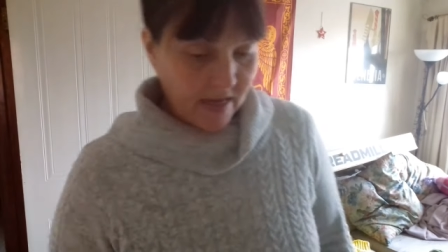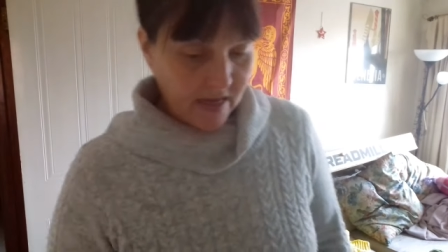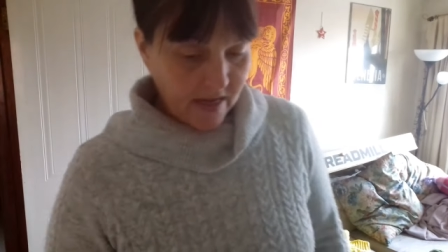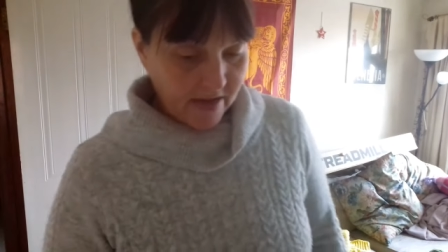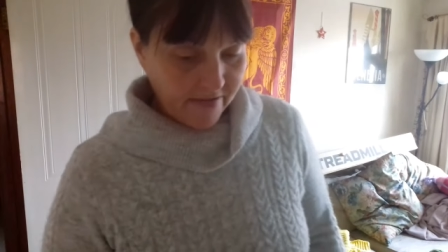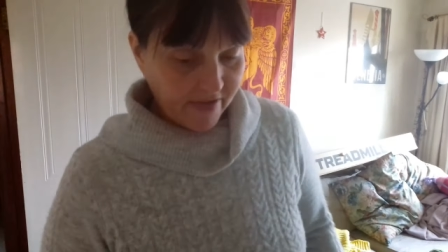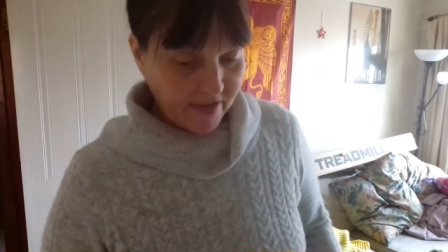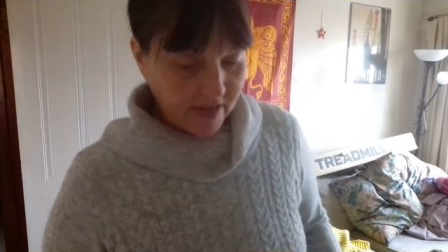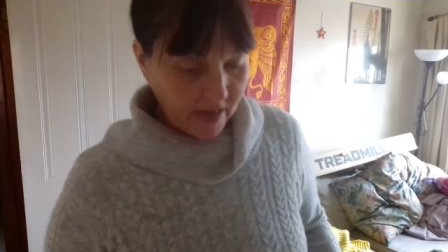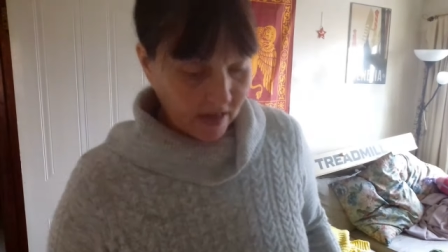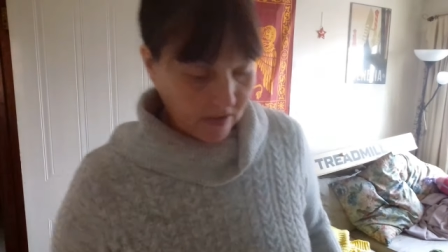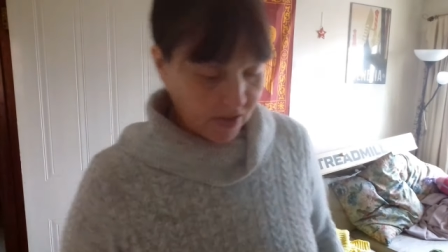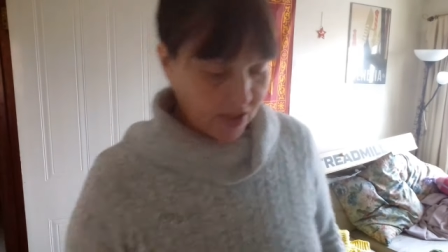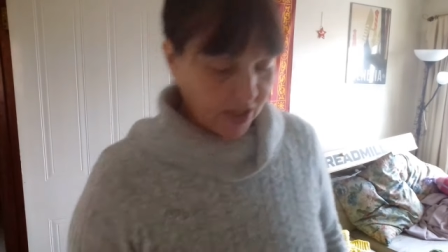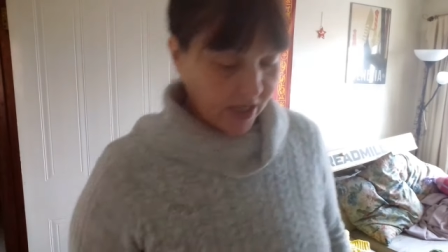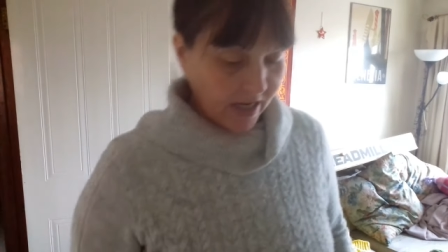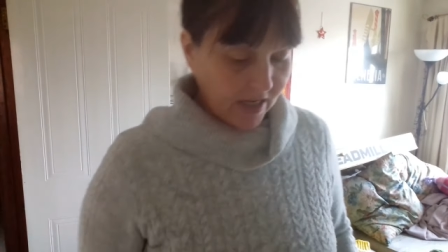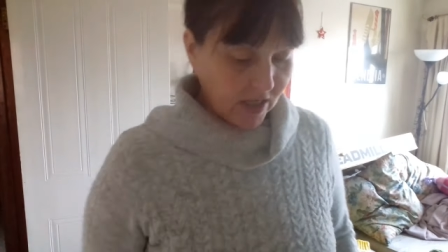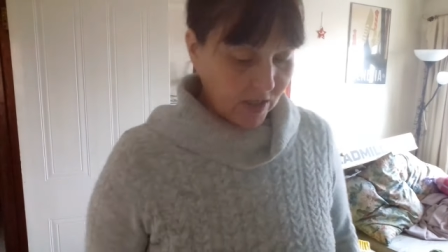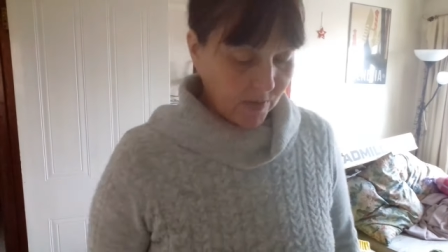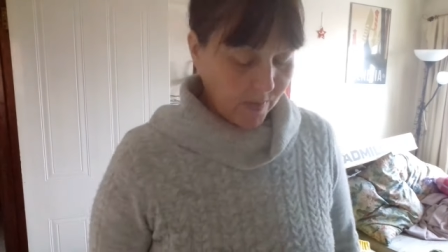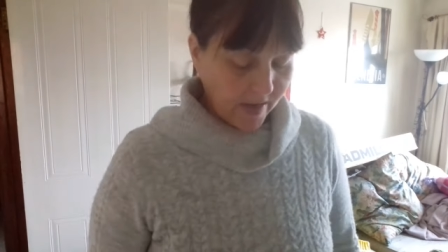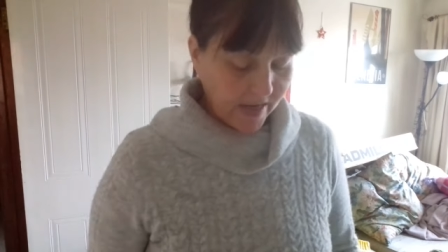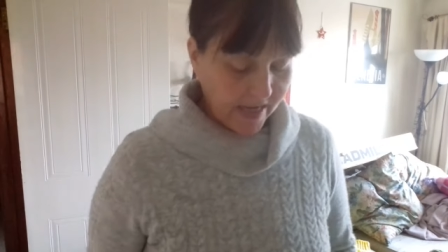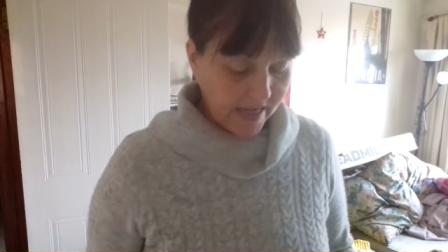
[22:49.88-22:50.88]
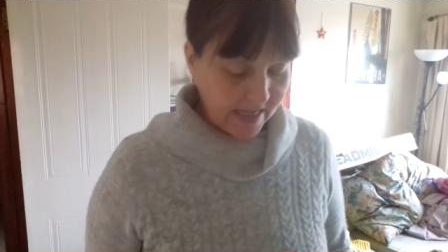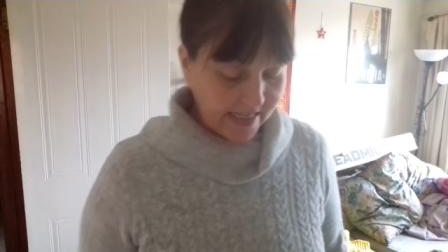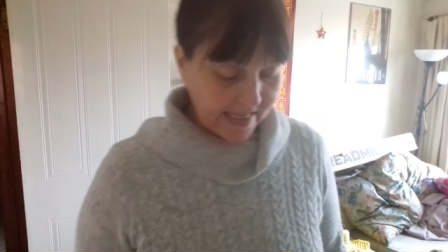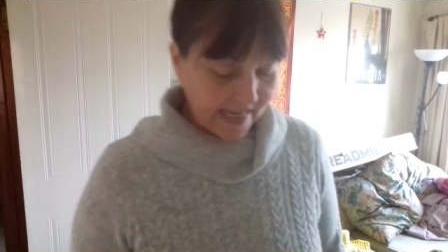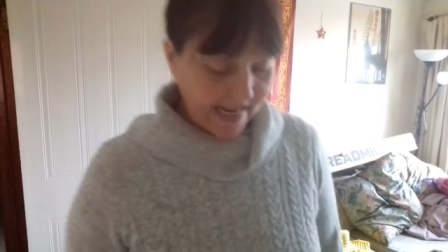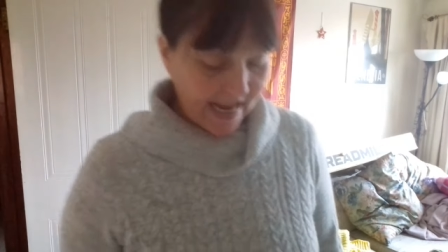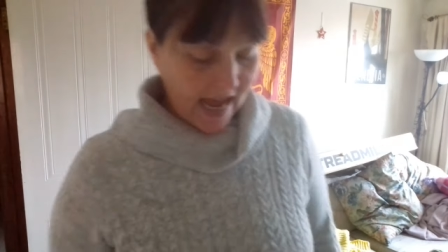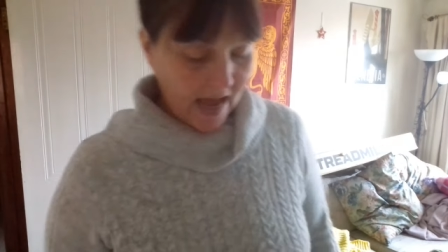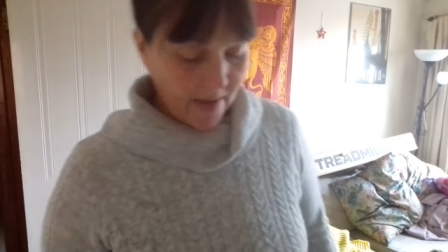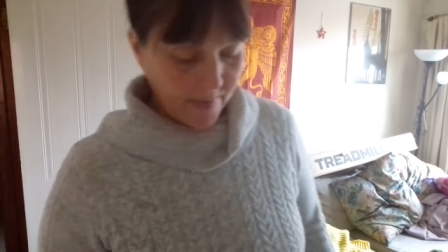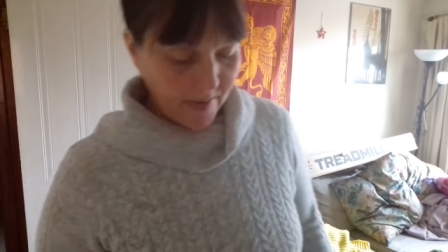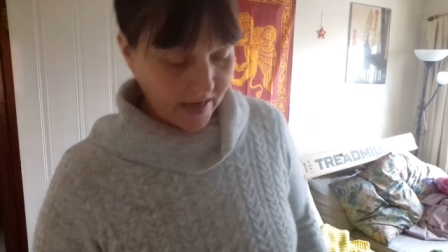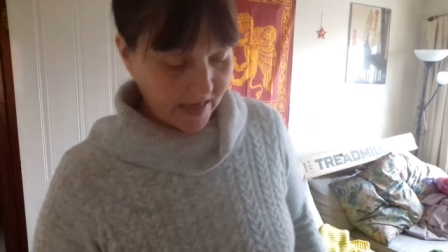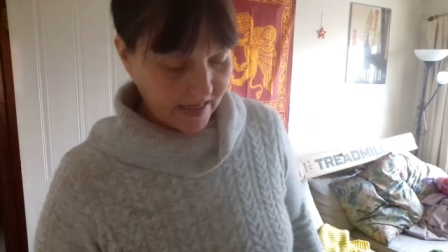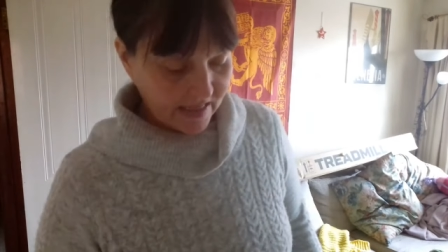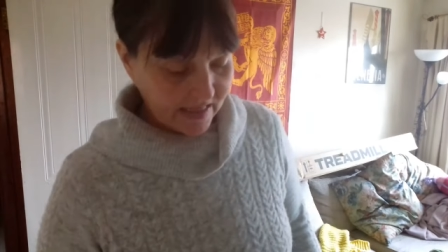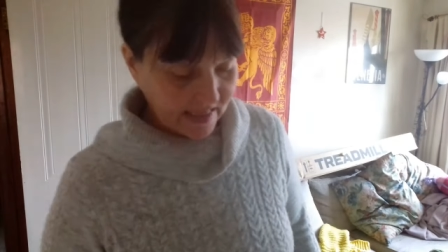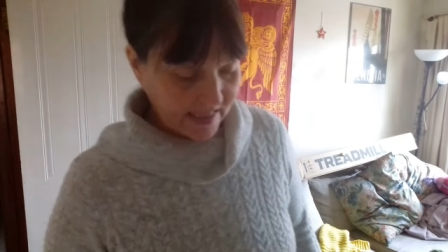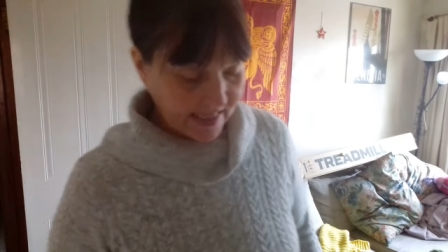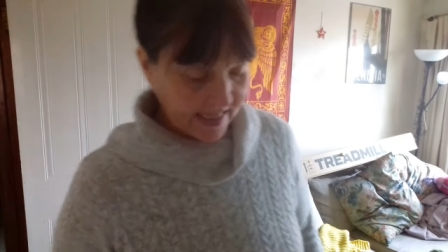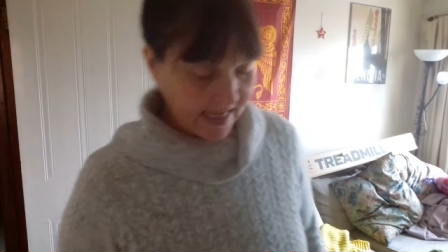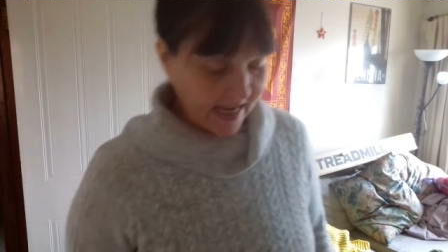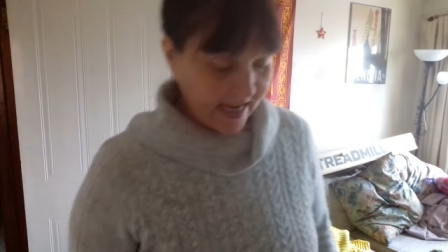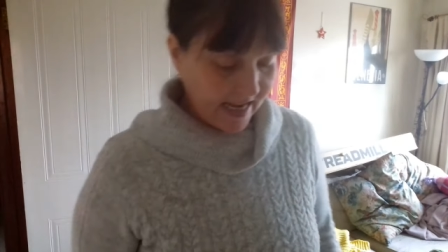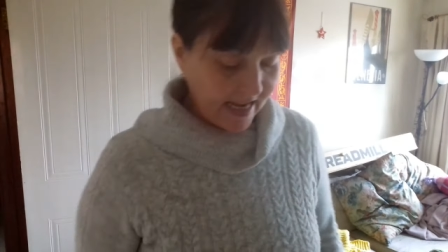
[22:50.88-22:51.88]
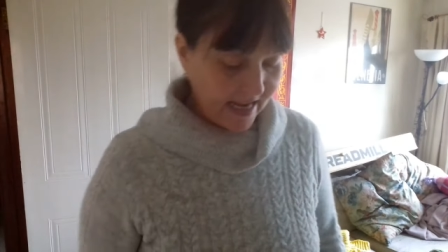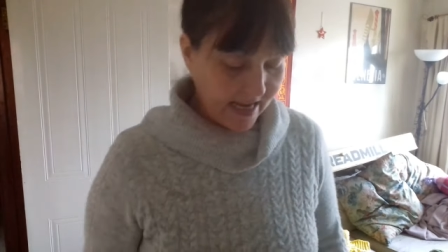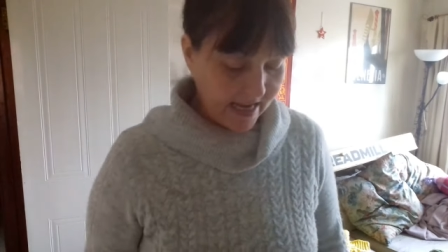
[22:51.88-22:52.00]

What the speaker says: If I don't change my eating habits